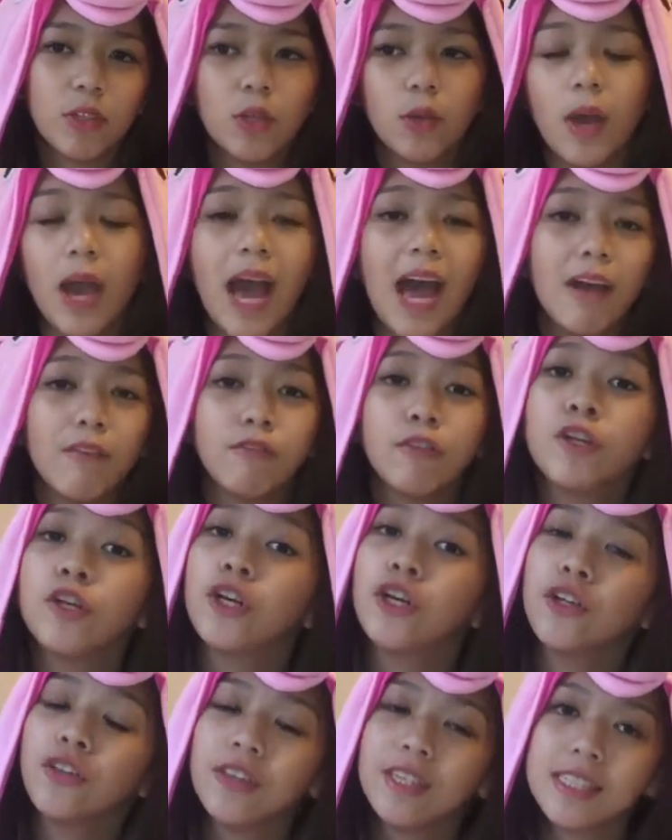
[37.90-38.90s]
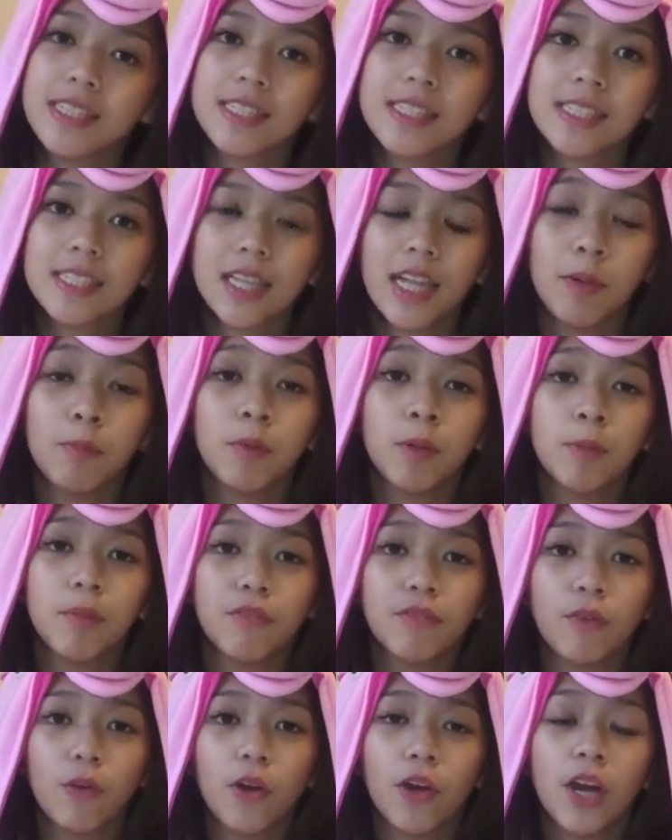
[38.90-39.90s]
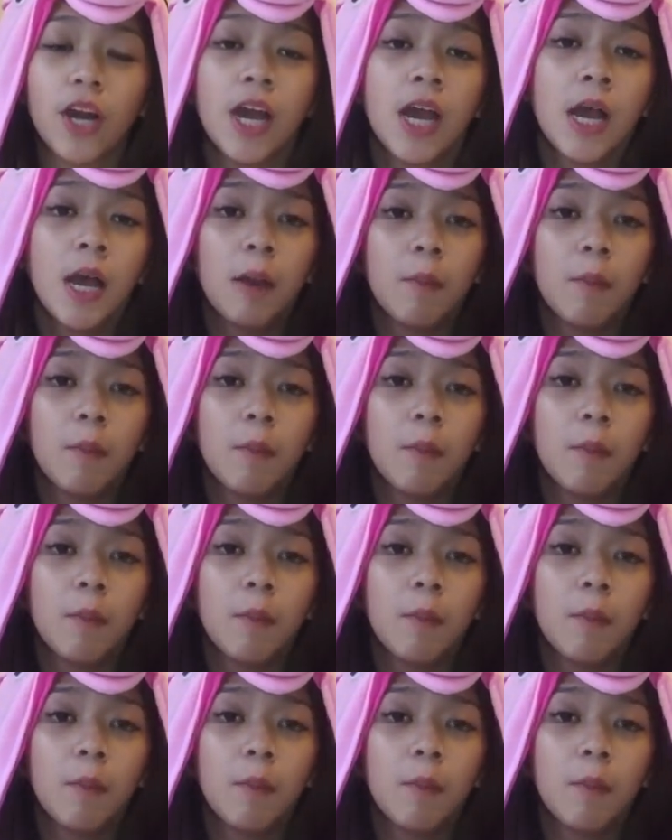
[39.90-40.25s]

you haven't heard this disclaimer before,